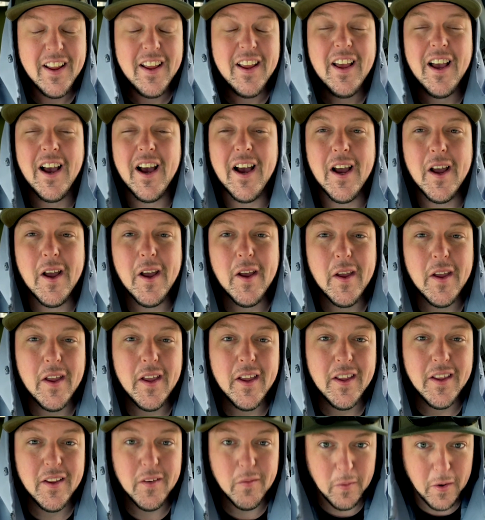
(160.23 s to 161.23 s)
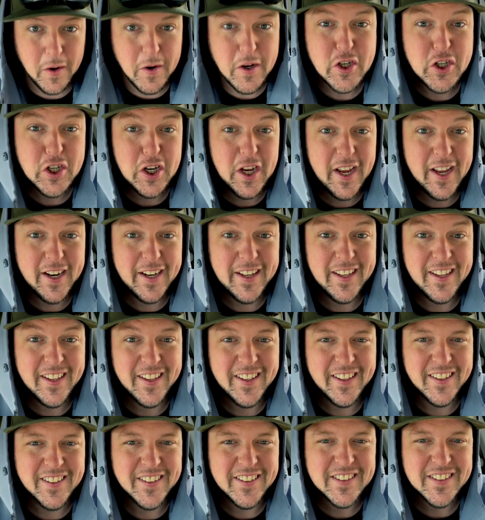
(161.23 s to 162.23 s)
I went
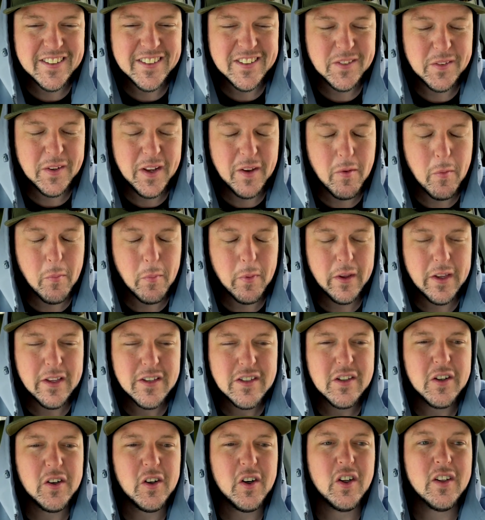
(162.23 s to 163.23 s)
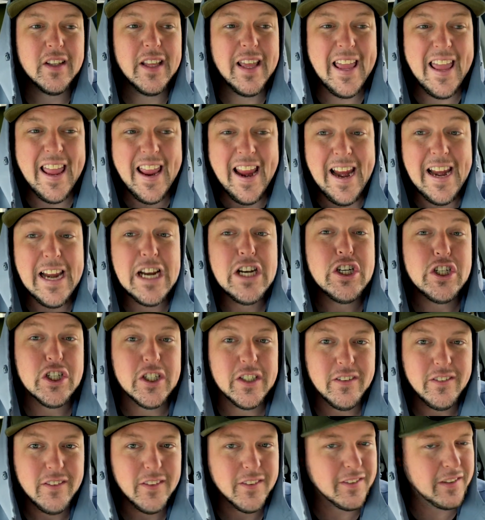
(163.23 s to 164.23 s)
Chinese. We have a place called
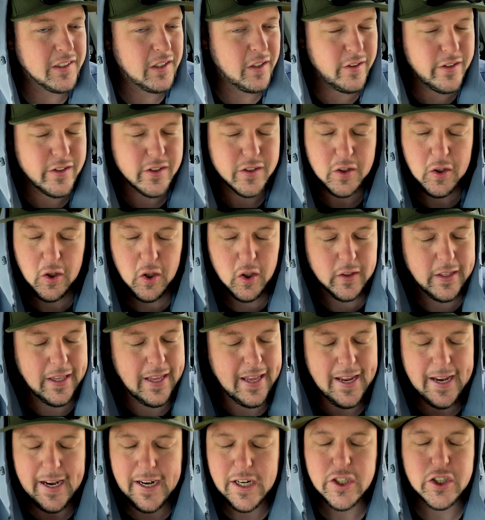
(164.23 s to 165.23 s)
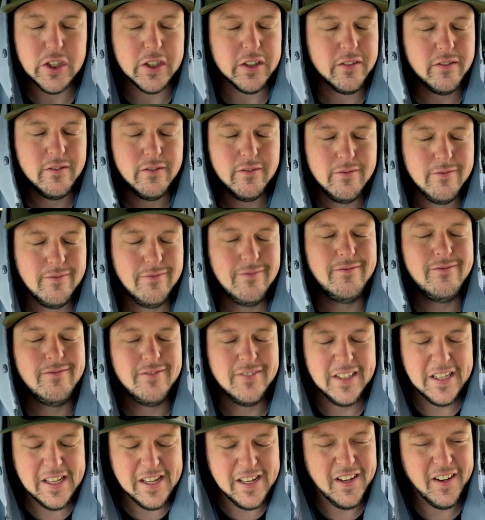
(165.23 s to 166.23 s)
Asian. It's literally just called Asian.
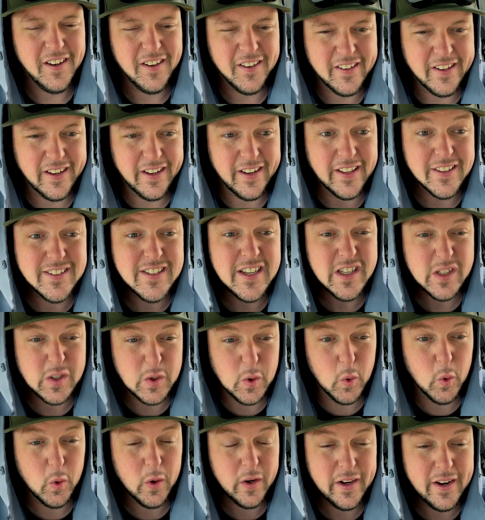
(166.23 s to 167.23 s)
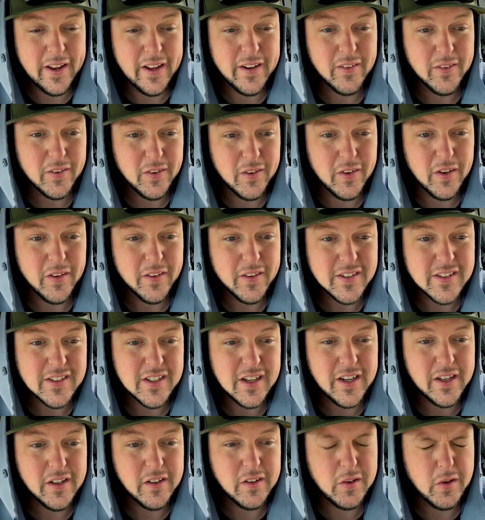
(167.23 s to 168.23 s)
Okay, it says Oriental on the
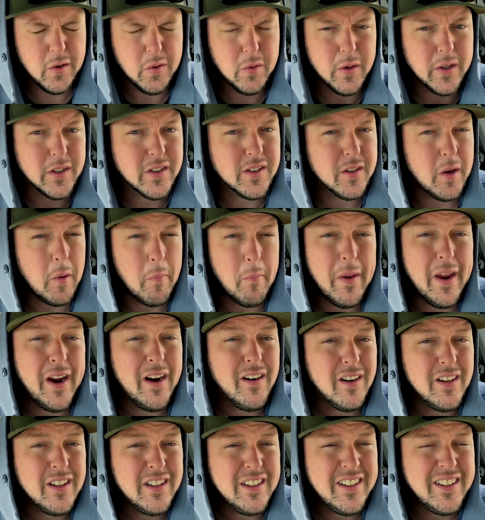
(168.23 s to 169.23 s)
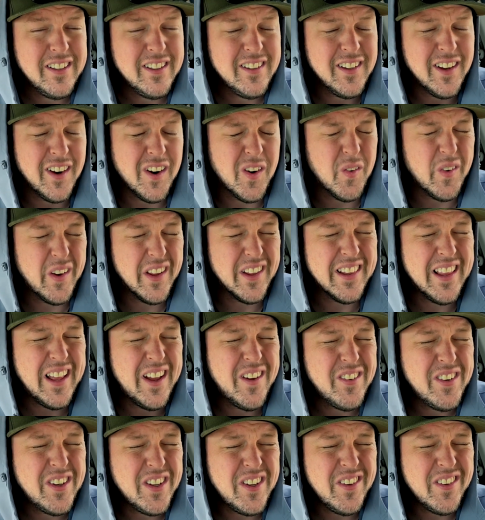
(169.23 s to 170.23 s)
sign too, which apparently, are we
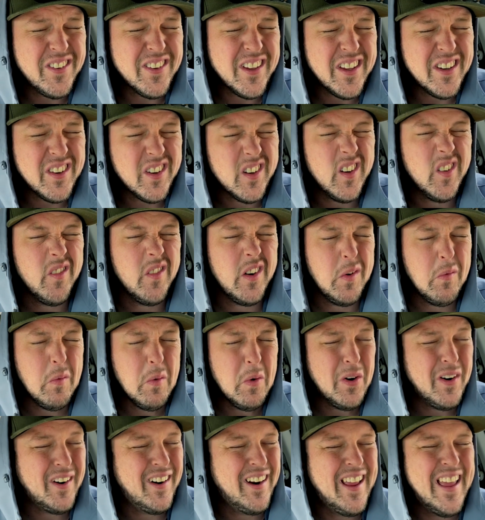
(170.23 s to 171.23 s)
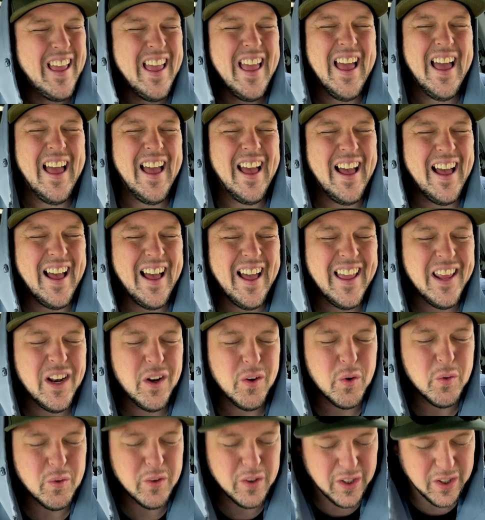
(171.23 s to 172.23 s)
allowed to use that term anymore? I
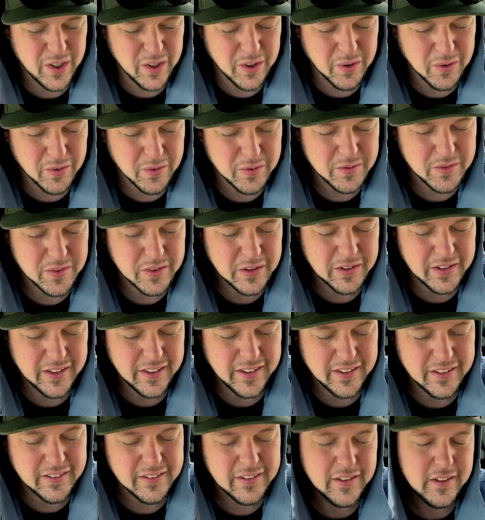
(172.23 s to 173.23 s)
don't know, okay?